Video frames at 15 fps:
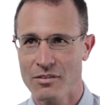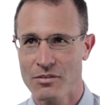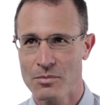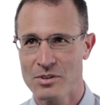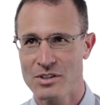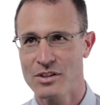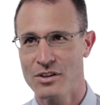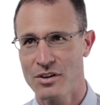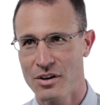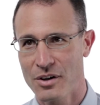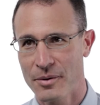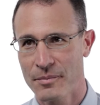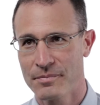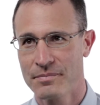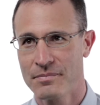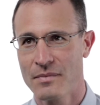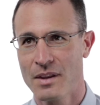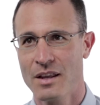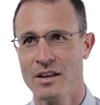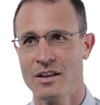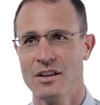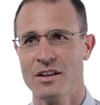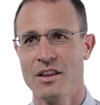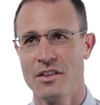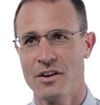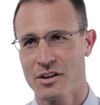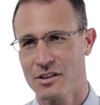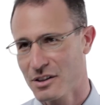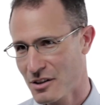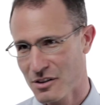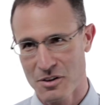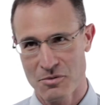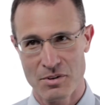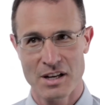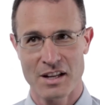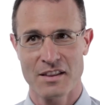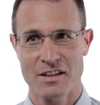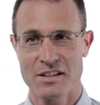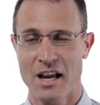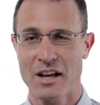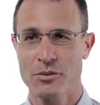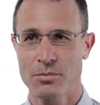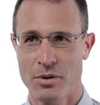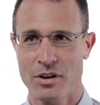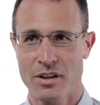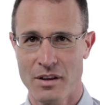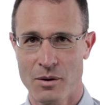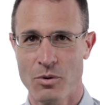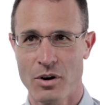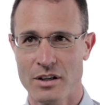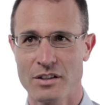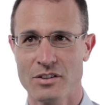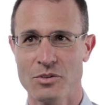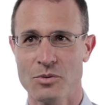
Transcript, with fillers: of the material. They're clearly reading the textbook and they want to do